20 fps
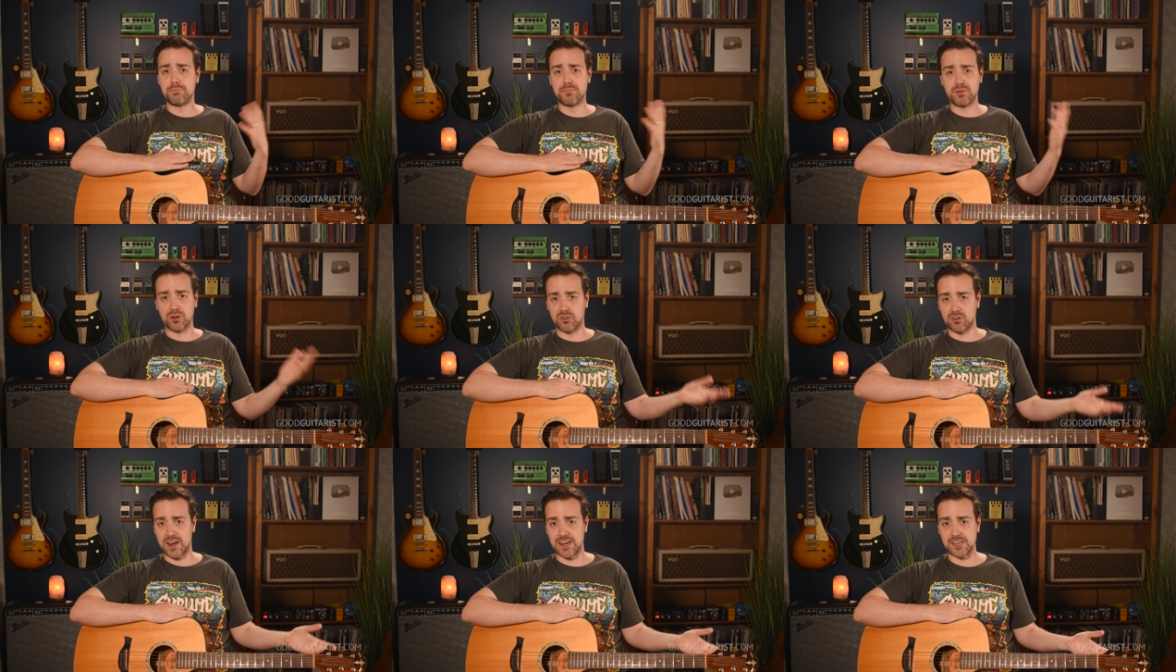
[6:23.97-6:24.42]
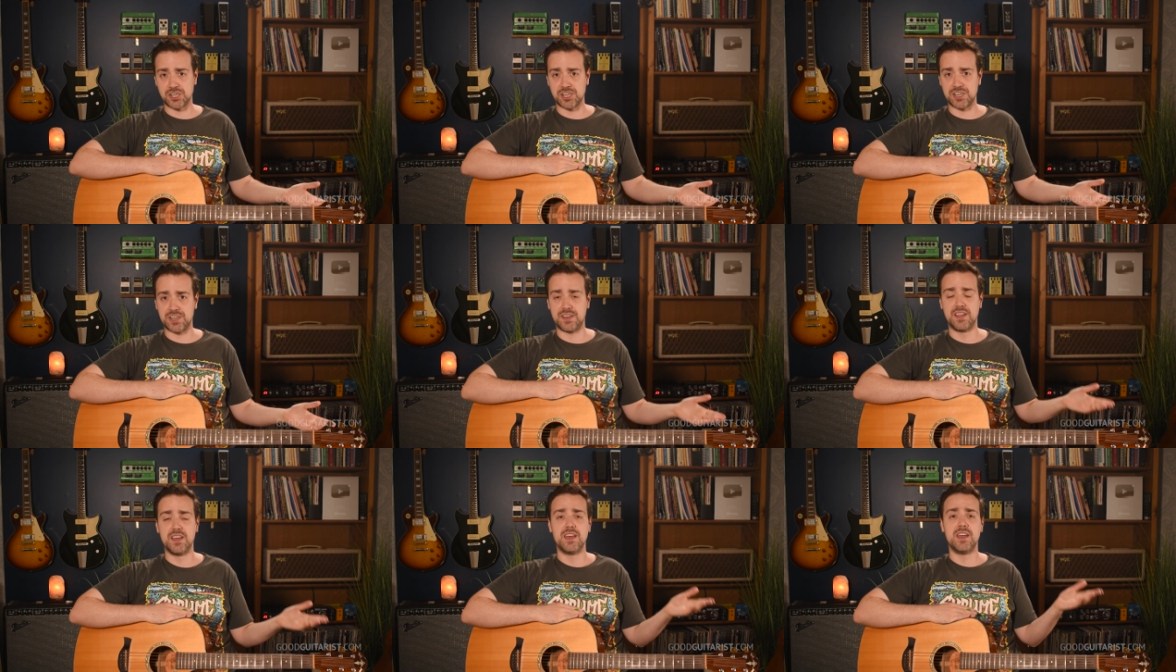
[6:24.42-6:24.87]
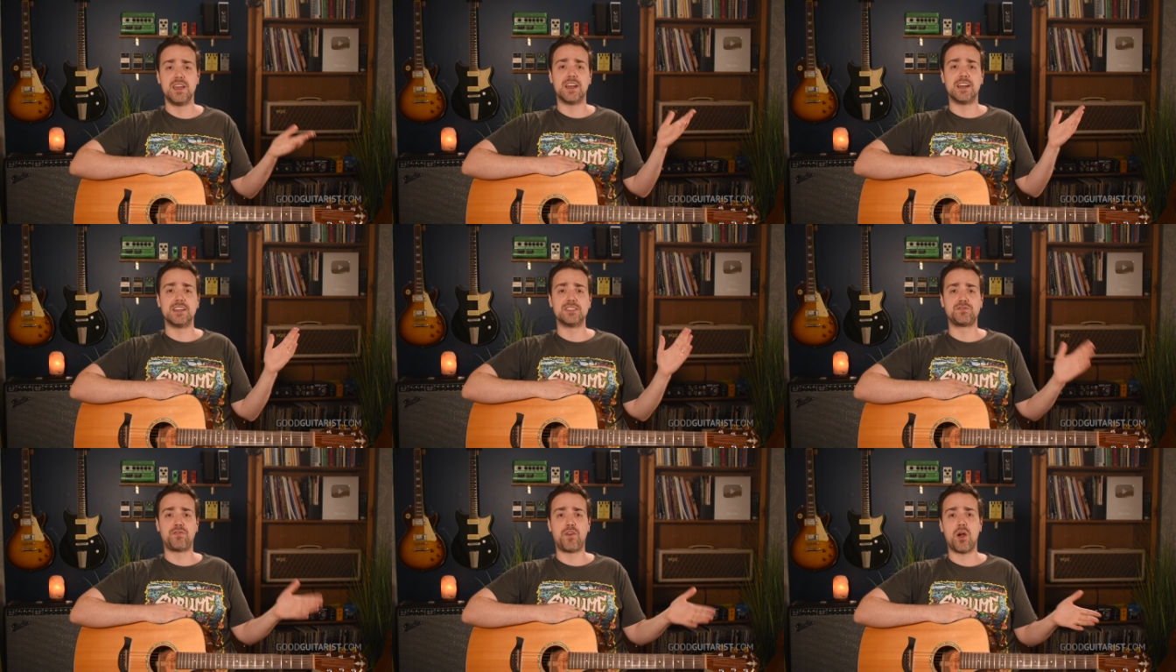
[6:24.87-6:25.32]
our progression.
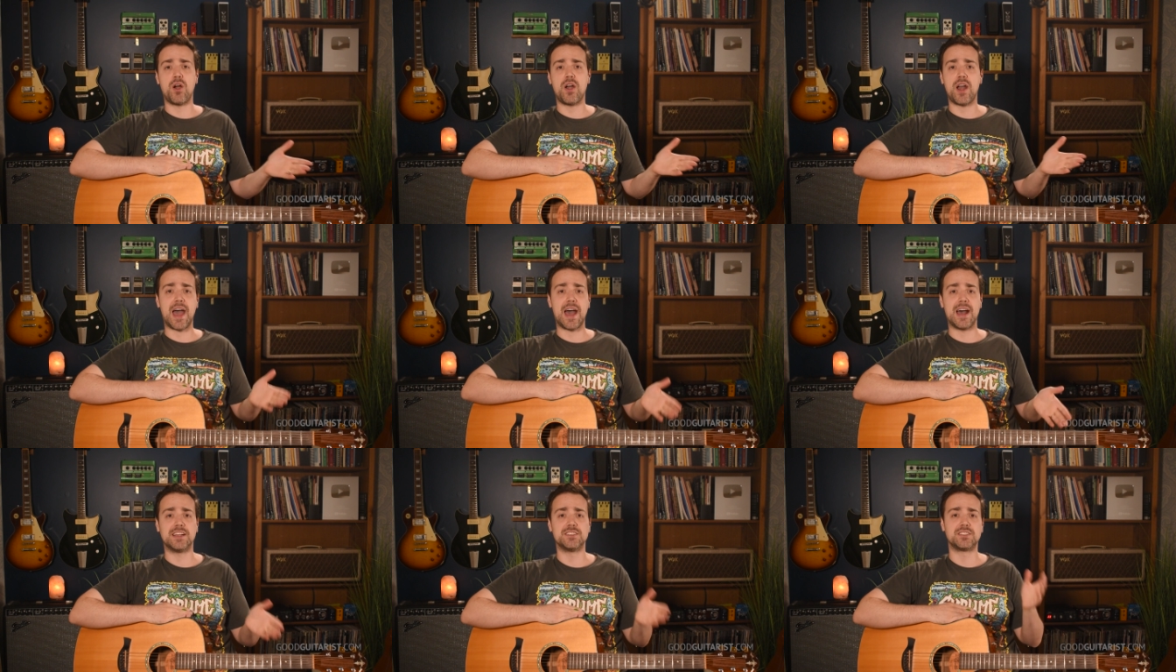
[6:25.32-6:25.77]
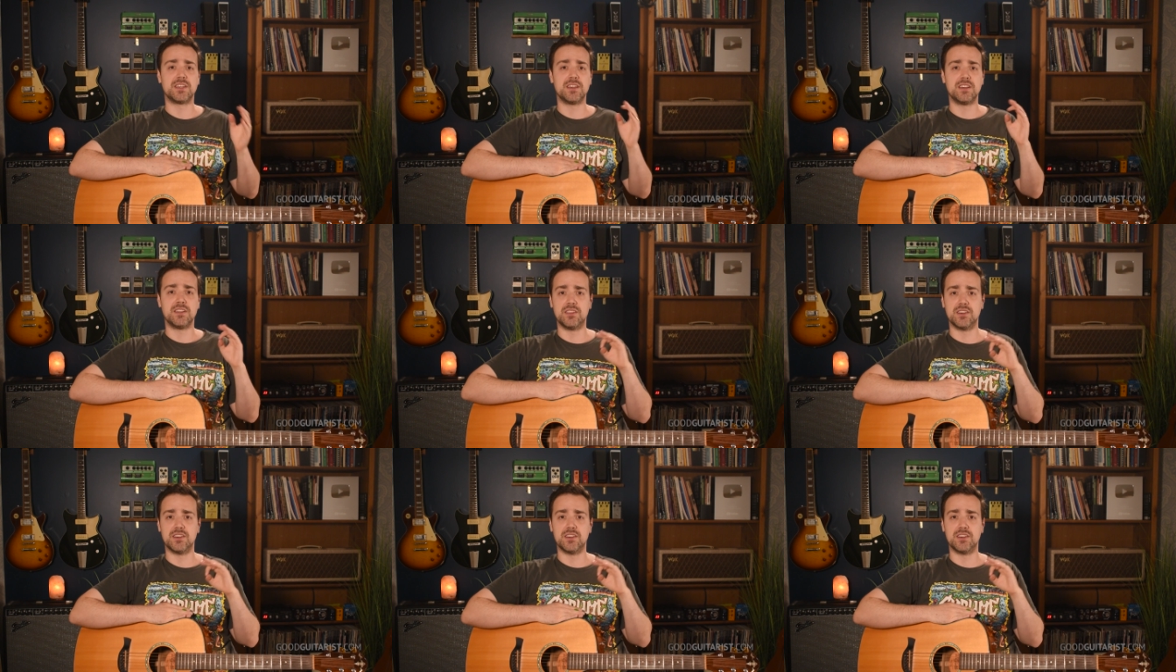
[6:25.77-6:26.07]
As far as